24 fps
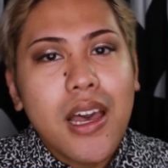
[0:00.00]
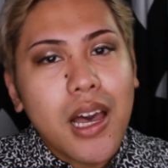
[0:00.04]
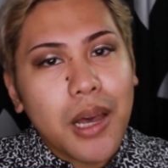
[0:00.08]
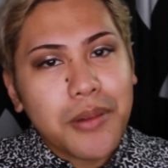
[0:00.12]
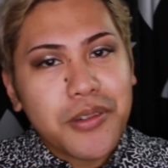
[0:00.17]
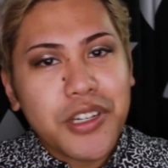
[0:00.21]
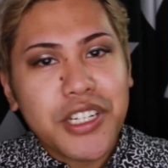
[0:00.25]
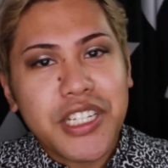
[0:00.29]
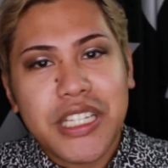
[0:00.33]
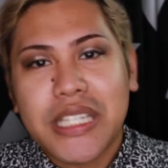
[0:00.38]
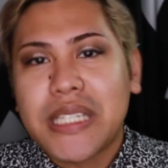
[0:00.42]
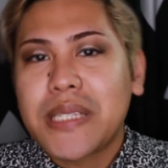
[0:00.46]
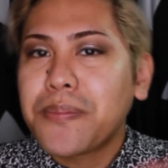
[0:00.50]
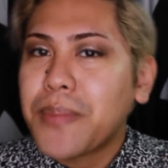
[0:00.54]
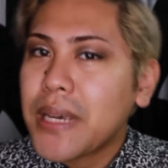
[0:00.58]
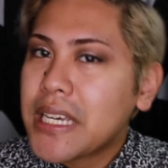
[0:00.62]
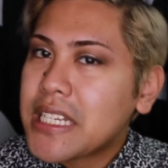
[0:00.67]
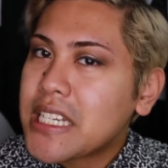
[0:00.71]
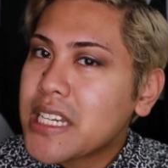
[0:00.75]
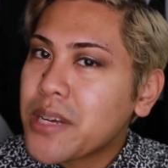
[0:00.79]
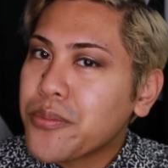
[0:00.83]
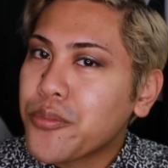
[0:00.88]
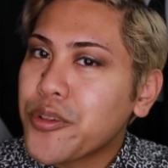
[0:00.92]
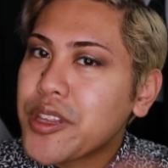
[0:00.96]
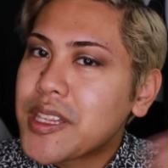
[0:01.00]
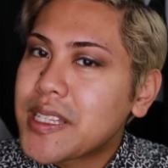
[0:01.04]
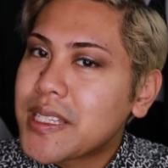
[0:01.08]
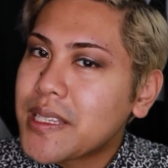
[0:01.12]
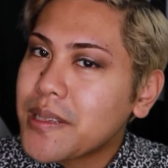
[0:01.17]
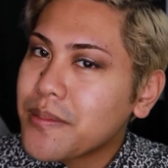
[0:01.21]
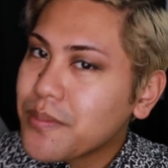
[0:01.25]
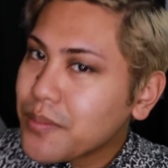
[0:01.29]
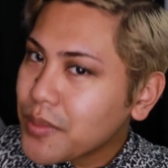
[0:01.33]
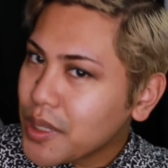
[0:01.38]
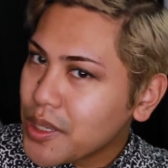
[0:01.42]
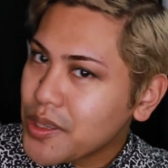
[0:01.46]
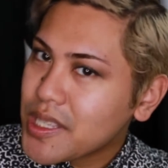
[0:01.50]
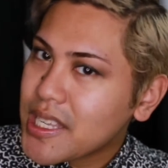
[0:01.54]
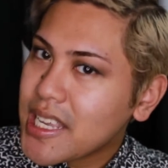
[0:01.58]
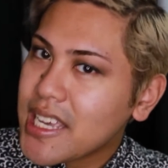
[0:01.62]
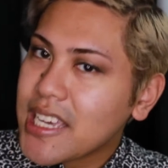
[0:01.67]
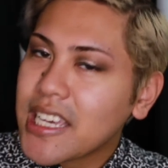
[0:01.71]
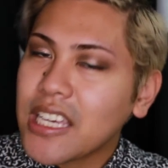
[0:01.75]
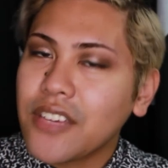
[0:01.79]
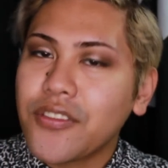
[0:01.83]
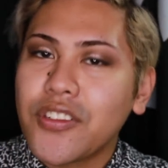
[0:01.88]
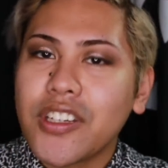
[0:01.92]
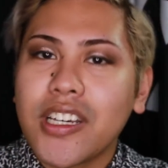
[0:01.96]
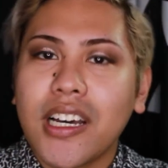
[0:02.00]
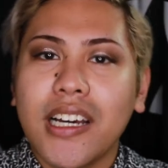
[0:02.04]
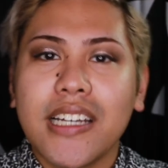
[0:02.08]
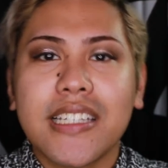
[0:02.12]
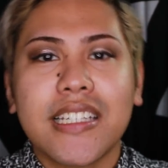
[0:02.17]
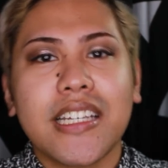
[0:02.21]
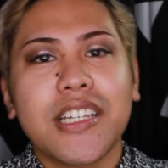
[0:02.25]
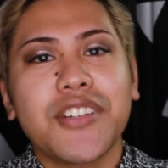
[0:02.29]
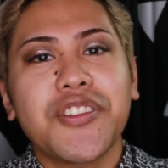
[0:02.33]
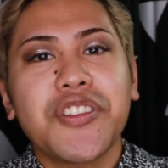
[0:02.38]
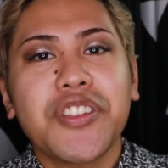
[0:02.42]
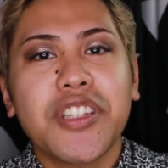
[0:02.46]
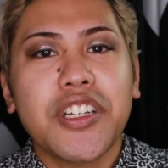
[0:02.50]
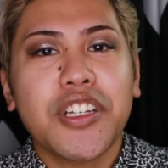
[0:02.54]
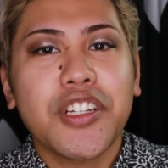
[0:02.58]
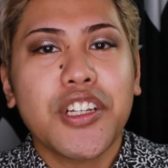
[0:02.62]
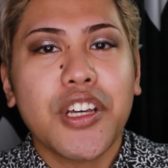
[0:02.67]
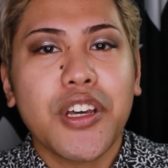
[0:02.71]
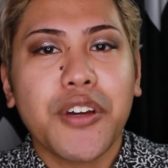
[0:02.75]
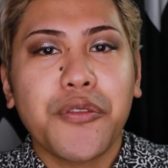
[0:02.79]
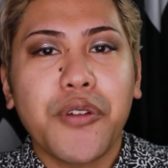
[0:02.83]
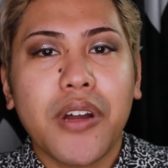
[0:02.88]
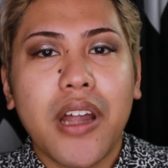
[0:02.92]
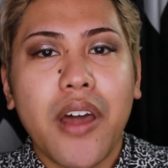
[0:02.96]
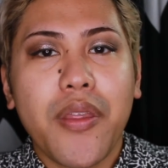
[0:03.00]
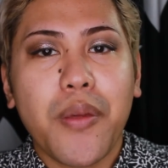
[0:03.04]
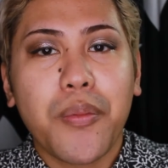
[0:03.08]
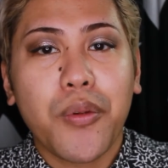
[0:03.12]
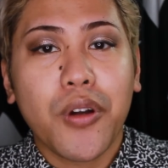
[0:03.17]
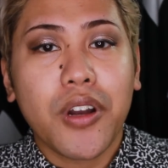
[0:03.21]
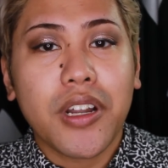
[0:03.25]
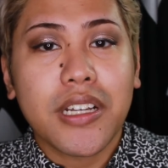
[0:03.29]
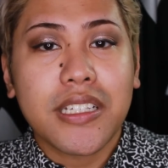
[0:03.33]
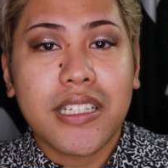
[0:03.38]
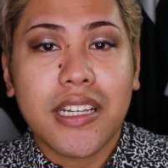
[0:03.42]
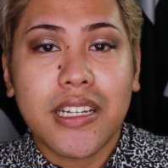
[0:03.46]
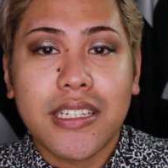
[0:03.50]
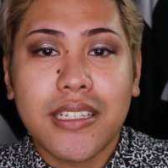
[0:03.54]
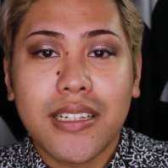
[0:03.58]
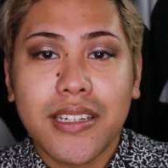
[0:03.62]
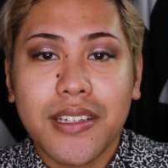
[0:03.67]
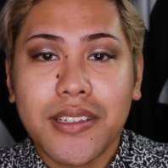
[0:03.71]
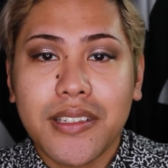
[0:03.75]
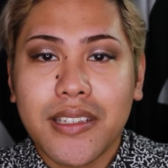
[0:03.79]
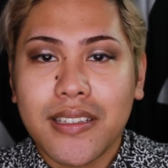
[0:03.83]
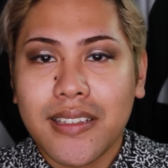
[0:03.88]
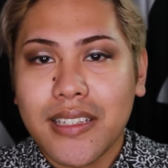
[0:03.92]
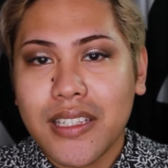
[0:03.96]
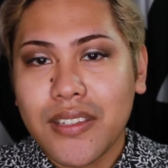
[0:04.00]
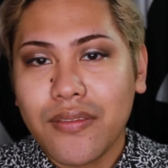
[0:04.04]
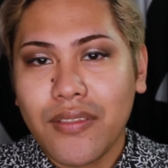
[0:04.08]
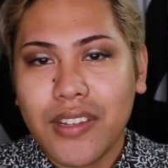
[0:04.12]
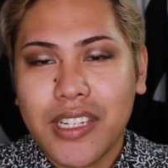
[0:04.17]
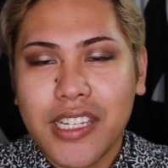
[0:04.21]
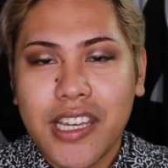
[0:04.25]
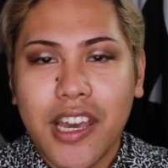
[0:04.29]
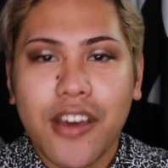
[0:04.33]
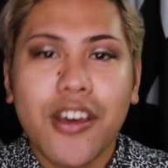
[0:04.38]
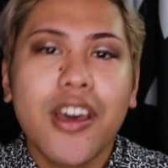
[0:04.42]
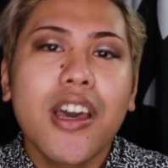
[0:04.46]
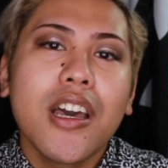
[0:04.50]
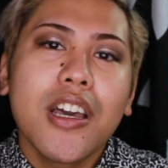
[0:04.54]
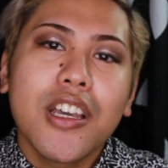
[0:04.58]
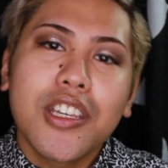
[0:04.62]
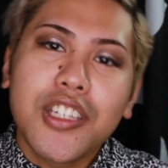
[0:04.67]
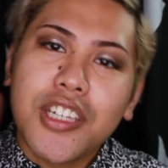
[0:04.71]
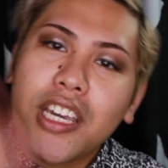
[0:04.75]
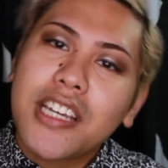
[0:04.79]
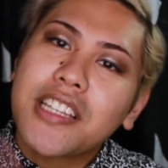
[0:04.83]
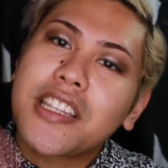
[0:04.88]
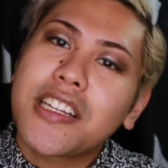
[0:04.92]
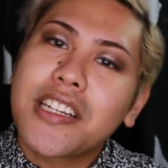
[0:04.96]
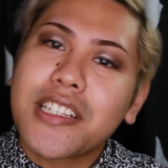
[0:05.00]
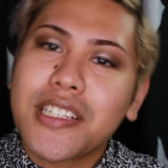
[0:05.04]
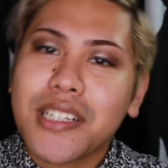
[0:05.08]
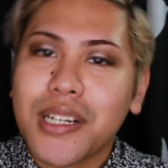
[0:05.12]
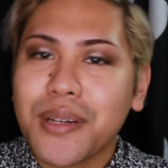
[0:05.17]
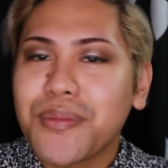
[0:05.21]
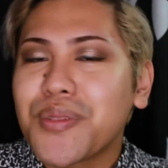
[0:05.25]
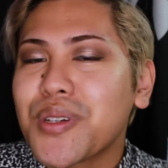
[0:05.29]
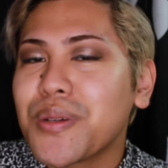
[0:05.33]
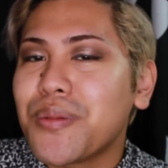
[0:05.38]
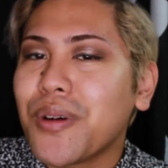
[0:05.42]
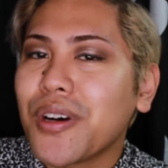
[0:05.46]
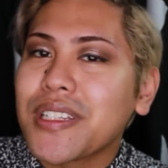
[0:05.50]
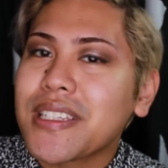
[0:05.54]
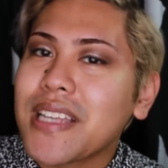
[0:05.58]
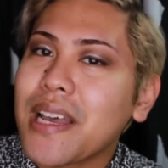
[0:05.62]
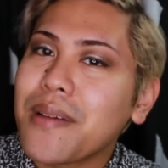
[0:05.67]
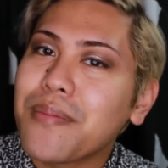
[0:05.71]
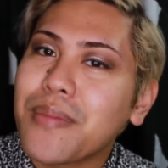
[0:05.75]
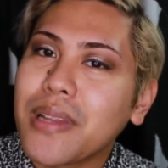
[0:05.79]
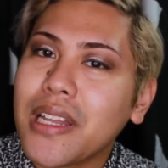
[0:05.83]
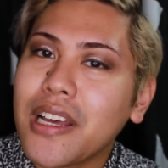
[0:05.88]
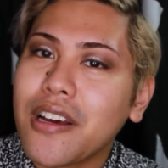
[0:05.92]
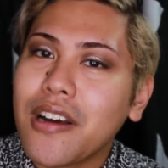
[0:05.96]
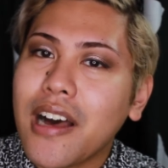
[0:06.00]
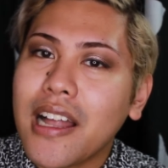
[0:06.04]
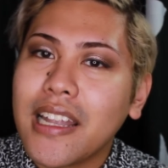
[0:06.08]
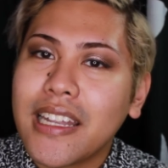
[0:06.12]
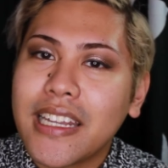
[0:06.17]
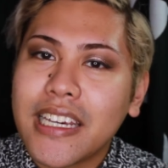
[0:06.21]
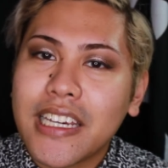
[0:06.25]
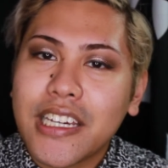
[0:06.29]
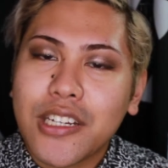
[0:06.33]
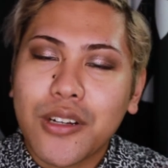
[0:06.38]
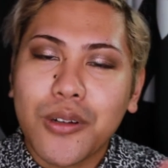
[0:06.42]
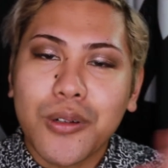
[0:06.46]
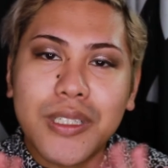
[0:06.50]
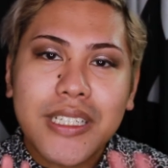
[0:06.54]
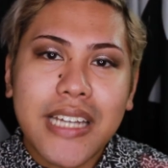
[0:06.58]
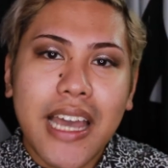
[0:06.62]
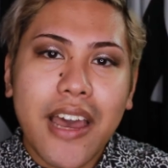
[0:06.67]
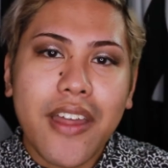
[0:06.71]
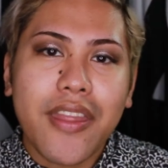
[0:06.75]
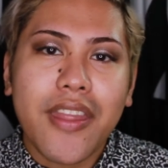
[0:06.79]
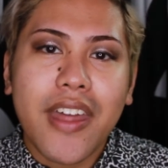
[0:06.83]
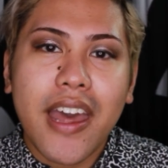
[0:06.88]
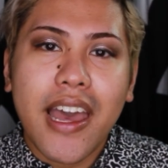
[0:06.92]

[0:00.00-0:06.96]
I'm going to speed it up with some music. If you guys are interested in knowing what other products I use in this video, check the description box down below. I'll link it all down